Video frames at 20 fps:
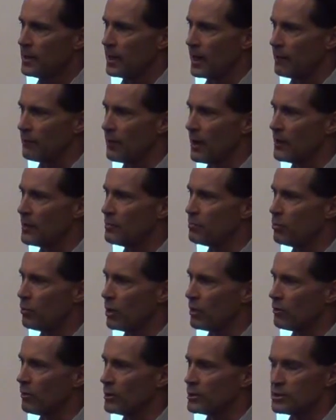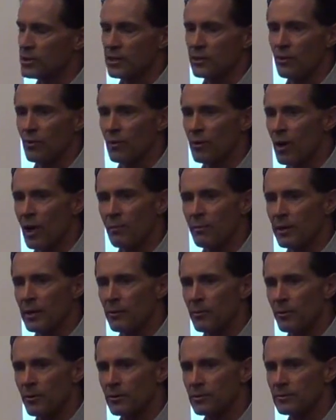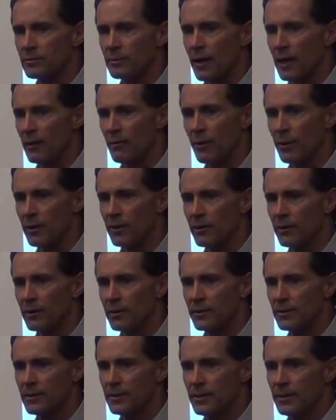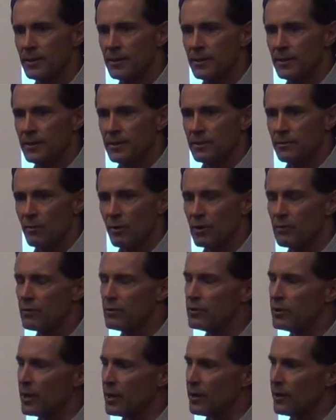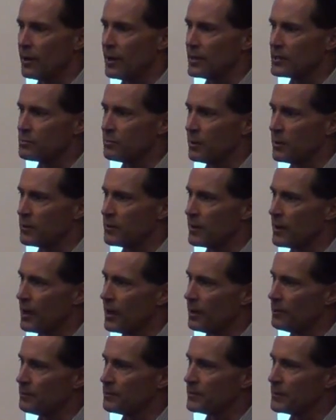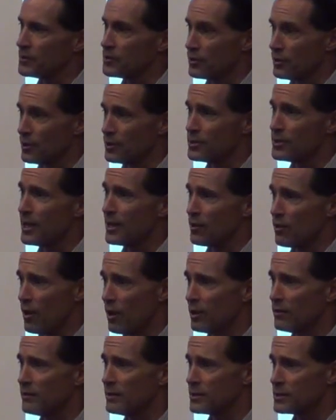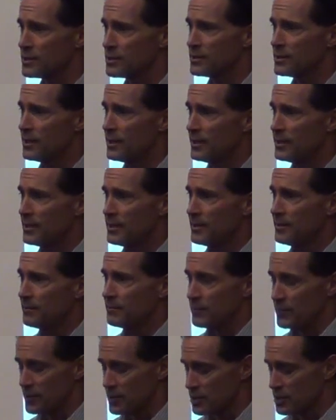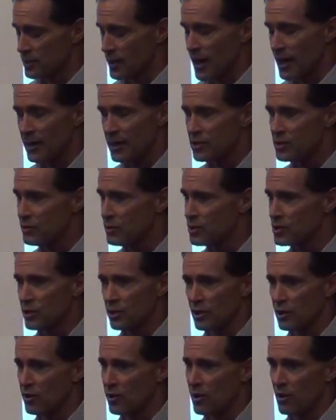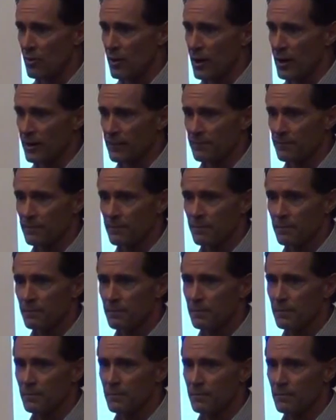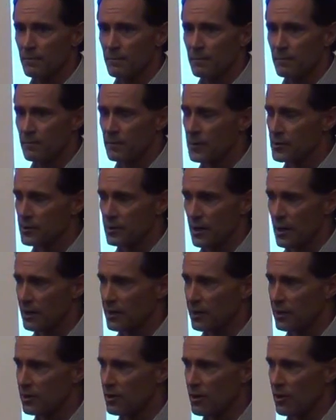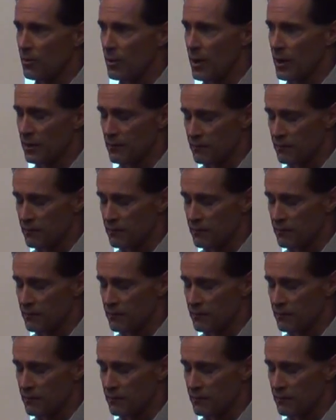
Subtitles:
And I've gotten to the point where I said, don't call me anymore. I don't want to hear it. What have you done in the last month to help? It's going to take all of us. This is not an issue that's going to go away. It's not going to go away.